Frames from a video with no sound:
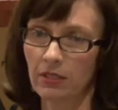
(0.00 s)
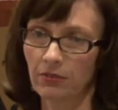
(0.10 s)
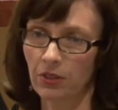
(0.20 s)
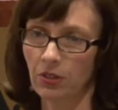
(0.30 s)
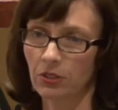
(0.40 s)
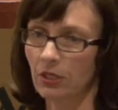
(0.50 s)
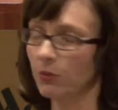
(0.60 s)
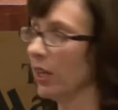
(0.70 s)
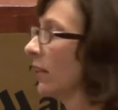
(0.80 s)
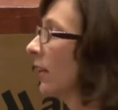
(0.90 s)
difficulty
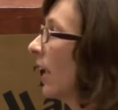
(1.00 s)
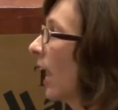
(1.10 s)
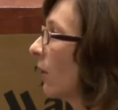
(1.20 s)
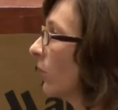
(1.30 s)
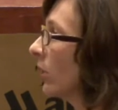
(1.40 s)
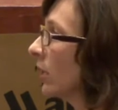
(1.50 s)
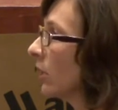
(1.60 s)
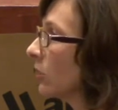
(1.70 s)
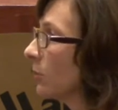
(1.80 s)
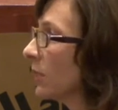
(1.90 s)
with. I want to
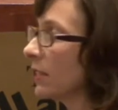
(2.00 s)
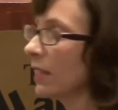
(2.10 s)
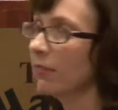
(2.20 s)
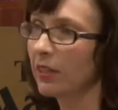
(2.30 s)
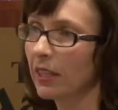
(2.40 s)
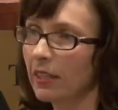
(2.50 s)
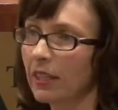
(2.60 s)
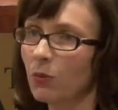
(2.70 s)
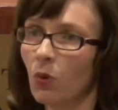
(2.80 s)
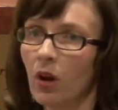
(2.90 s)
know
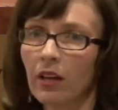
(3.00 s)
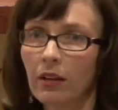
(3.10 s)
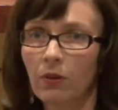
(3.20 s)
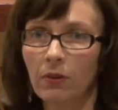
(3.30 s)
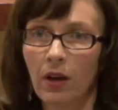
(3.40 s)
specifically what